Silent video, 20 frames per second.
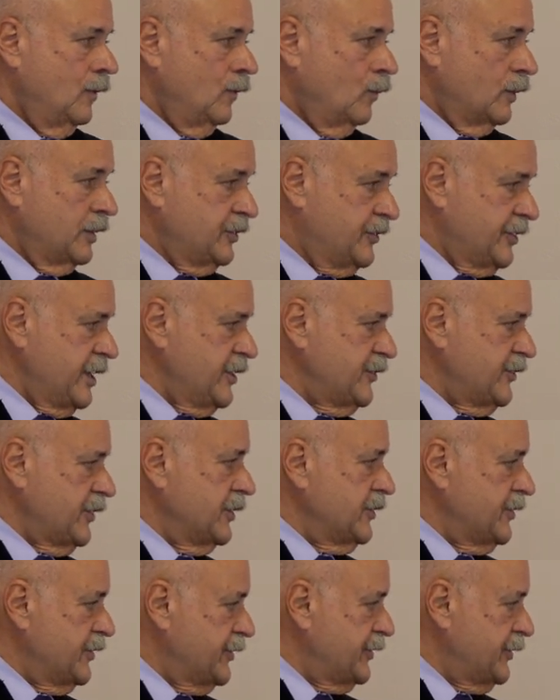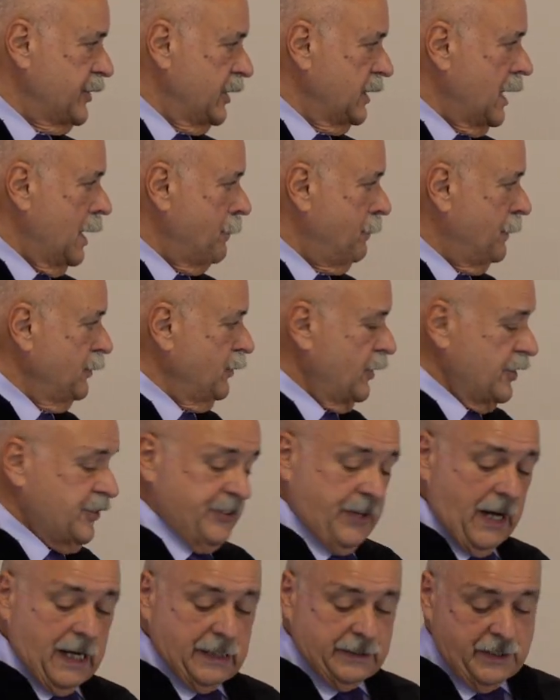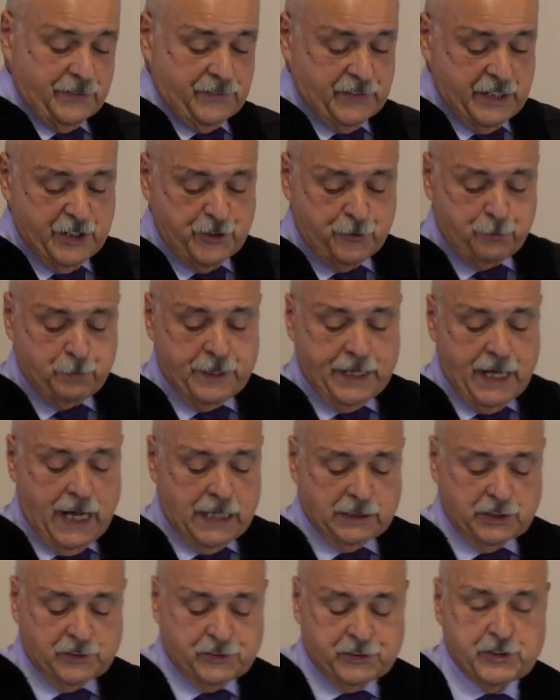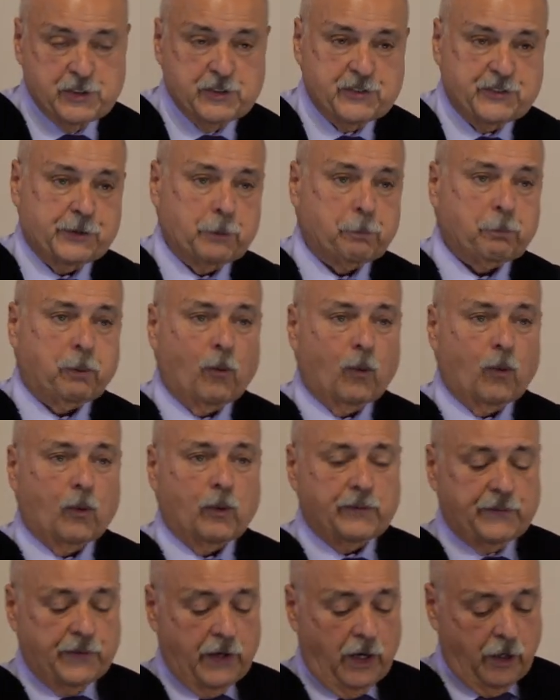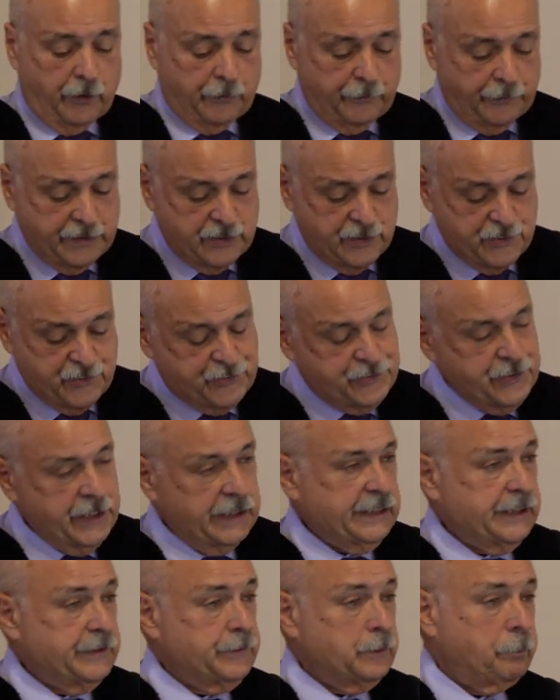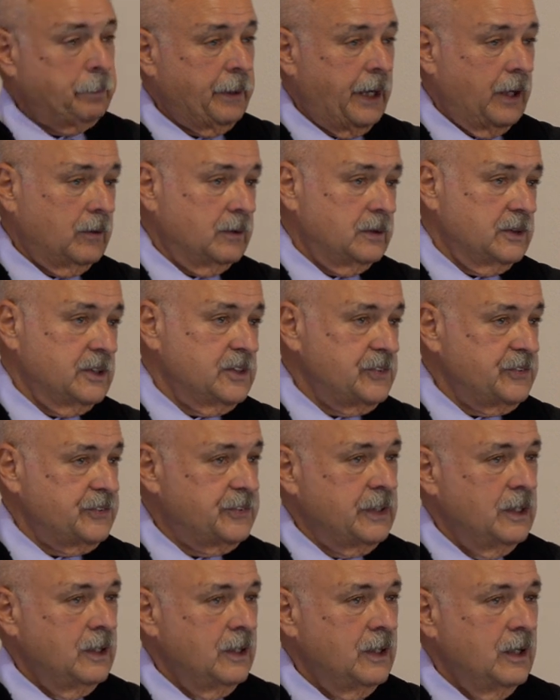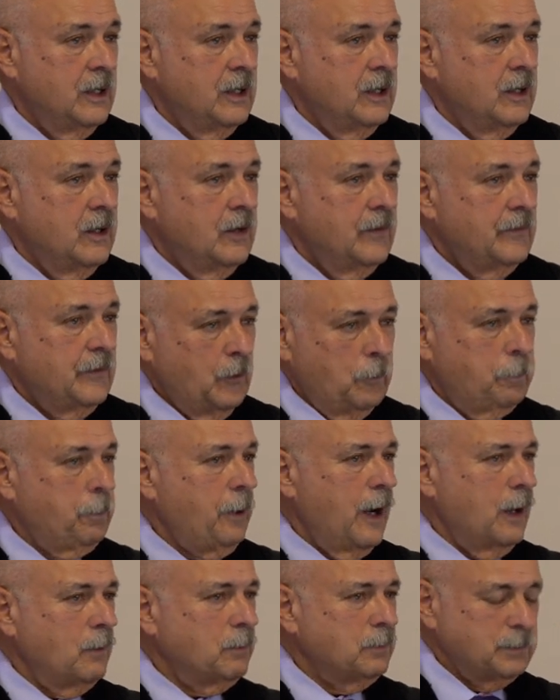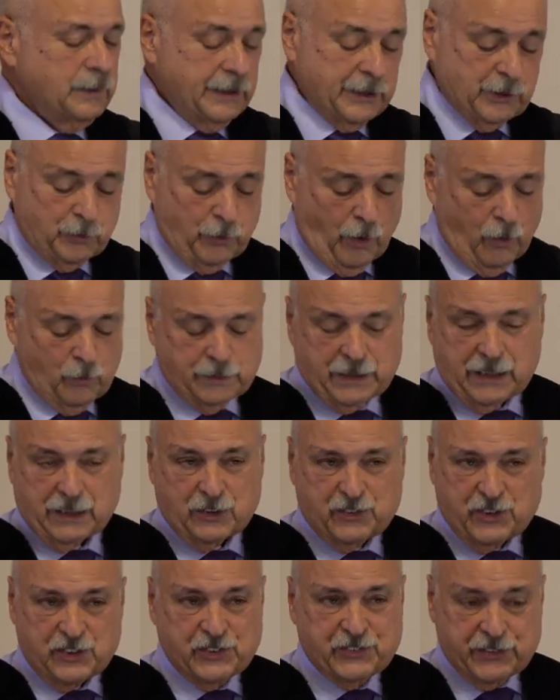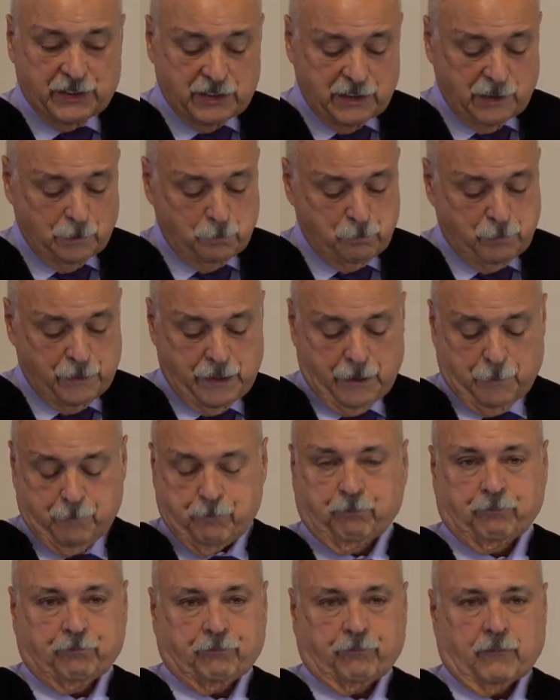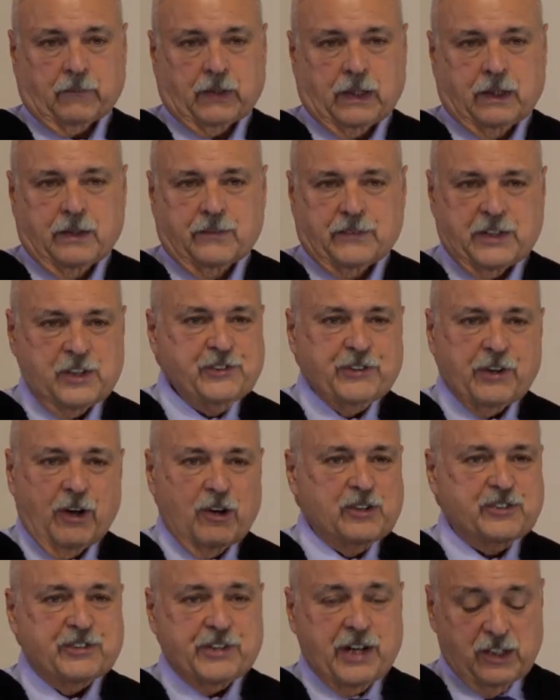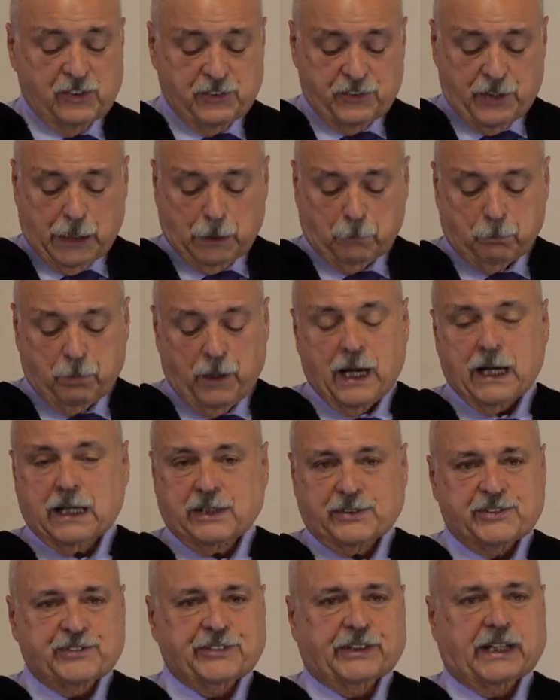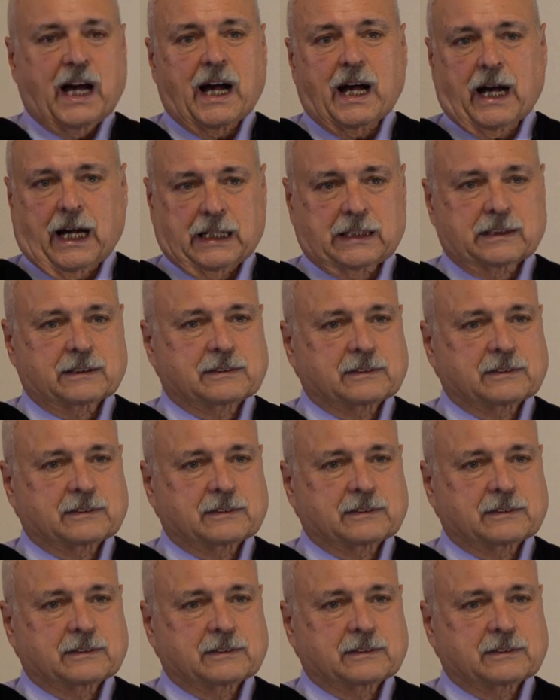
When Jesus stood up and recited these Beatitudes, the poor, the hungry, the sick, and the powerless, they were probably groaning just a little bit. This all sounds like pie in the sky.